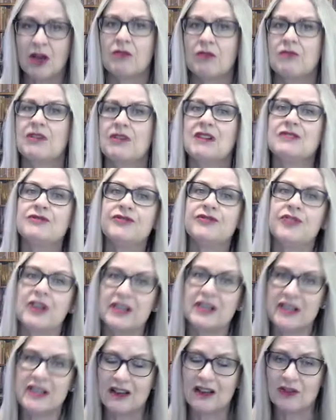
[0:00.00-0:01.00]
then
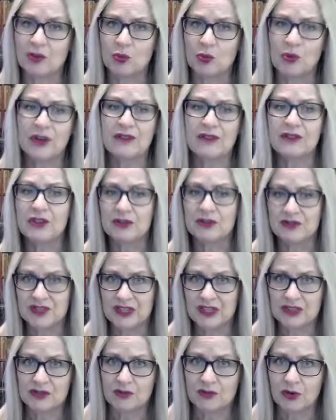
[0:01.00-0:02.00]
find out that whatever you've
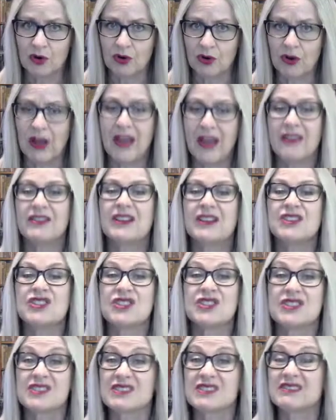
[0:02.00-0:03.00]
said is wrong, and then
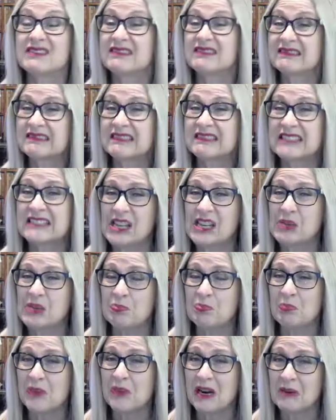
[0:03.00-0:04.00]
just
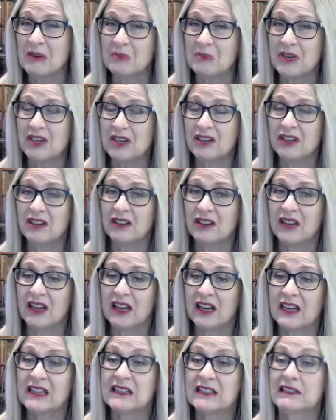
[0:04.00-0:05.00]
keep mum.
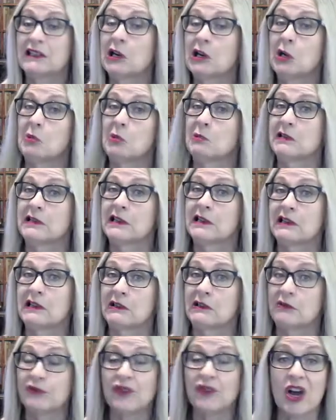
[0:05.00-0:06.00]
Okay, hope that they
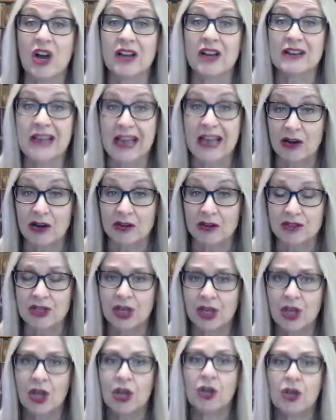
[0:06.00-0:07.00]
don't find out.
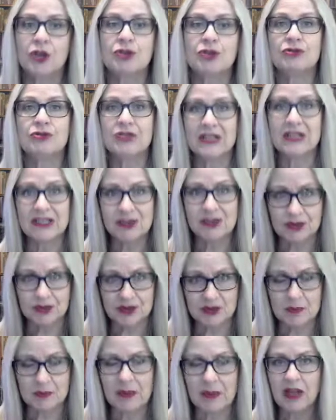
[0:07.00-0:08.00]
You need to
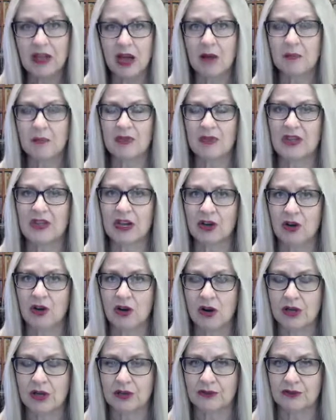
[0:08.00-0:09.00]
speak up in that
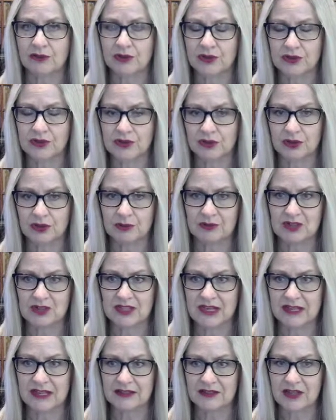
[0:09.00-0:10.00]
kind of
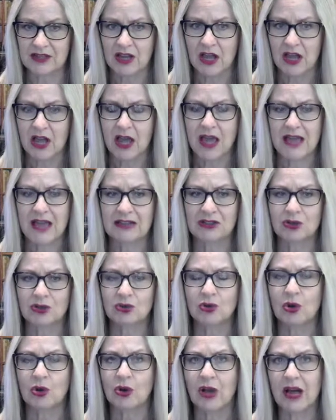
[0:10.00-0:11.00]
circumstance, and
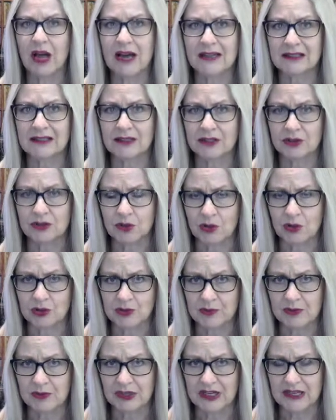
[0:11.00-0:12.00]
Lockhart and
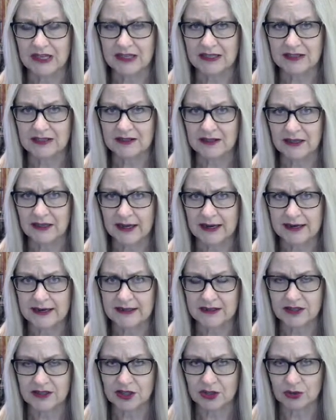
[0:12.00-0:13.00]
Osmond is the
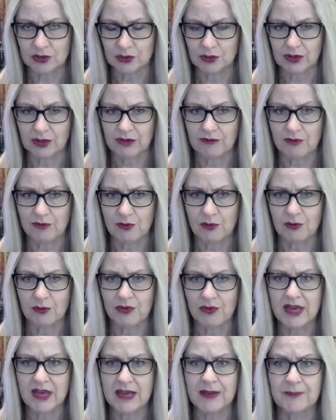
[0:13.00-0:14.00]
case that you're looking for
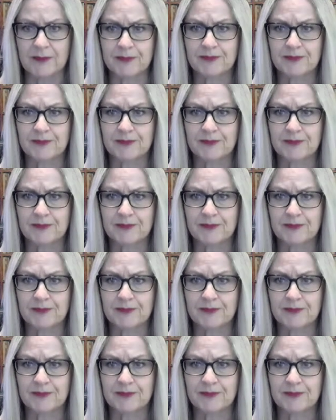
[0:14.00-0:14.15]
there.